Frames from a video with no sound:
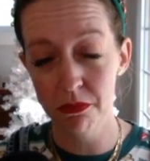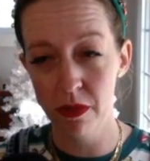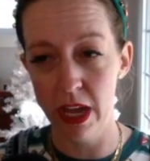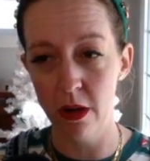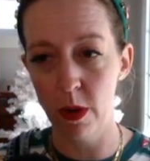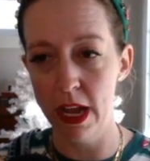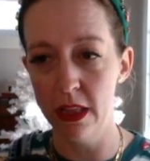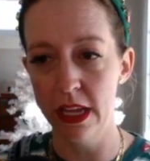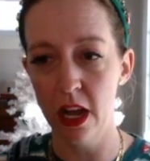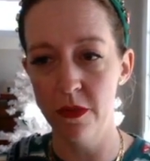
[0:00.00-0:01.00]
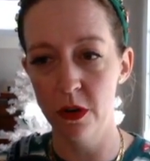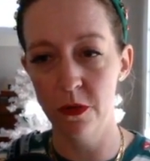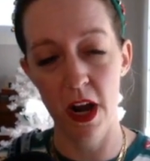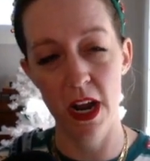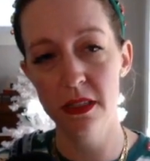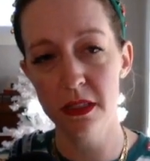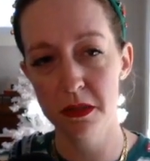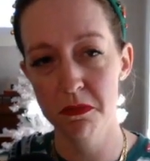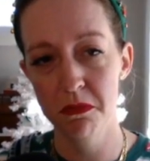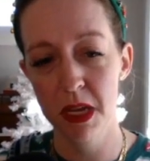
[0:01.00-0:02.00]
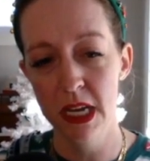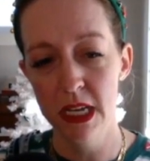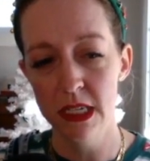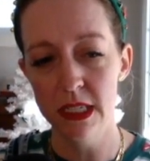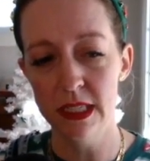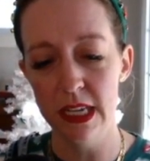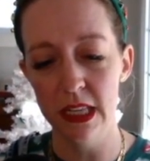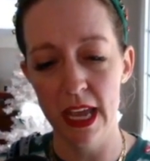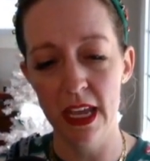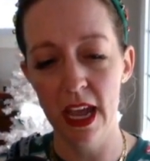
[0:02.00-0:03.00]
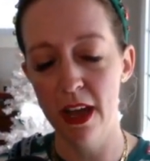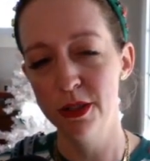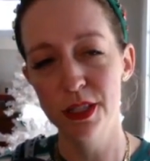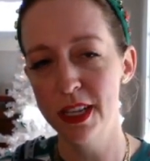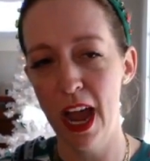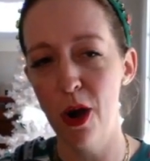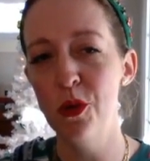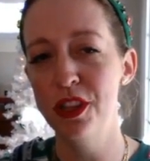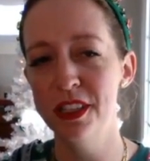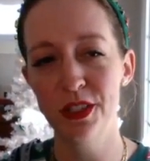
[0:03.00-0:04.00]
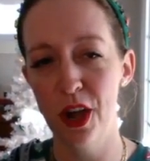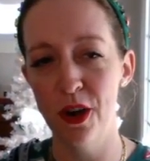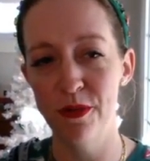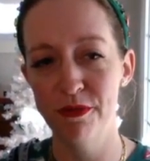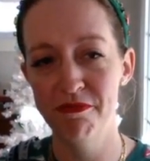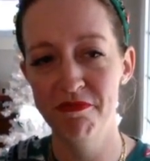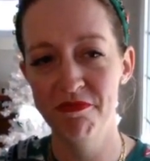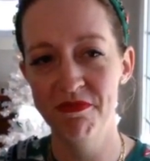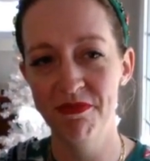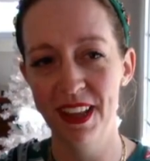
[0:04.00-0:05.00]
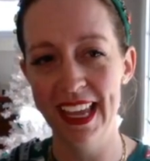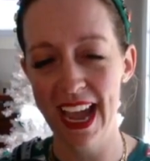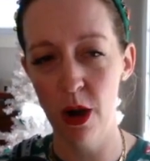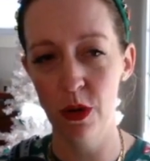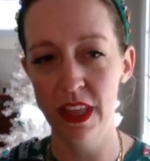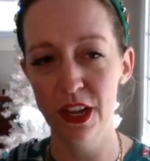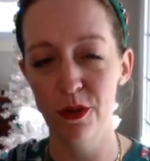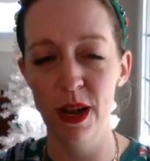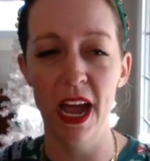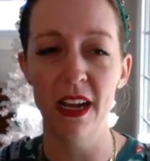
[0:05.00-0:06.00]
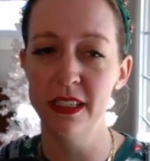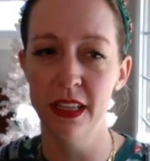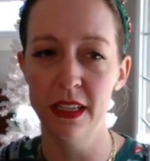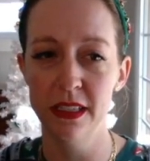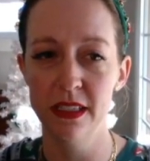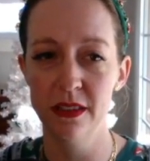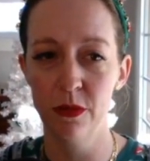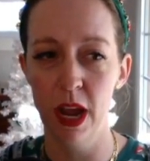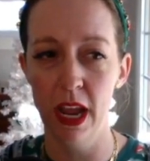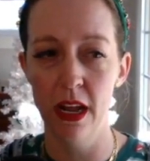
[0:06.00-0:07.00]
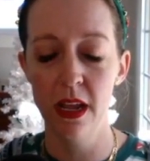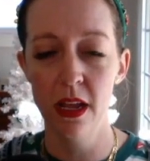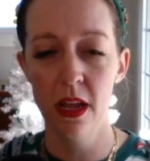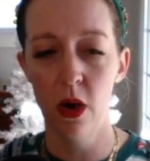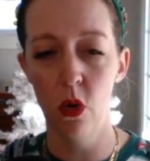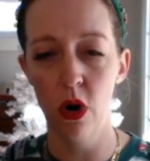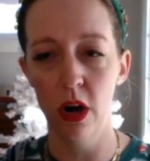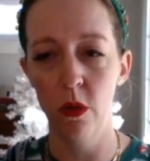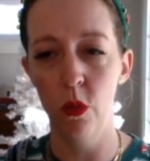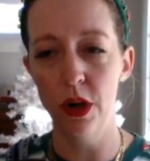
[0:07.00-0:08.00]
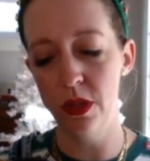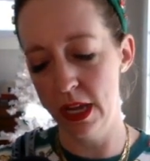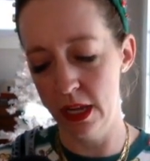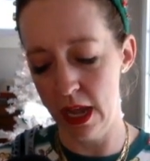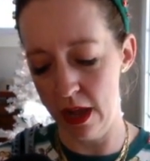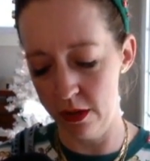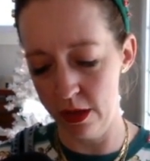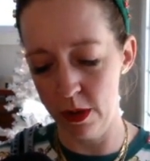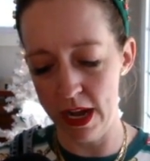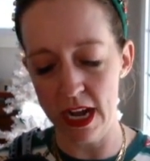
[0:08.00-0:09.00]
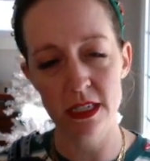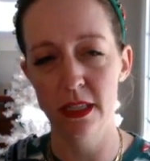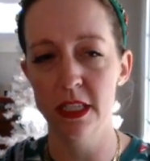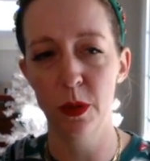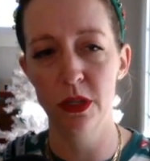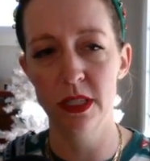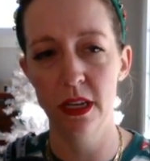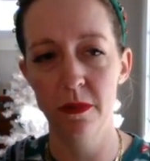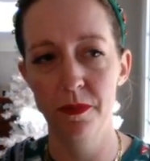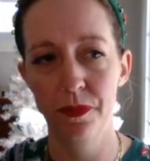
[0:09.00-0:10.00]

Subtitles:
like, right? Like of your friends, to see like, how would this go? Like, how are they going to react to this, right? Or how do they react to this person?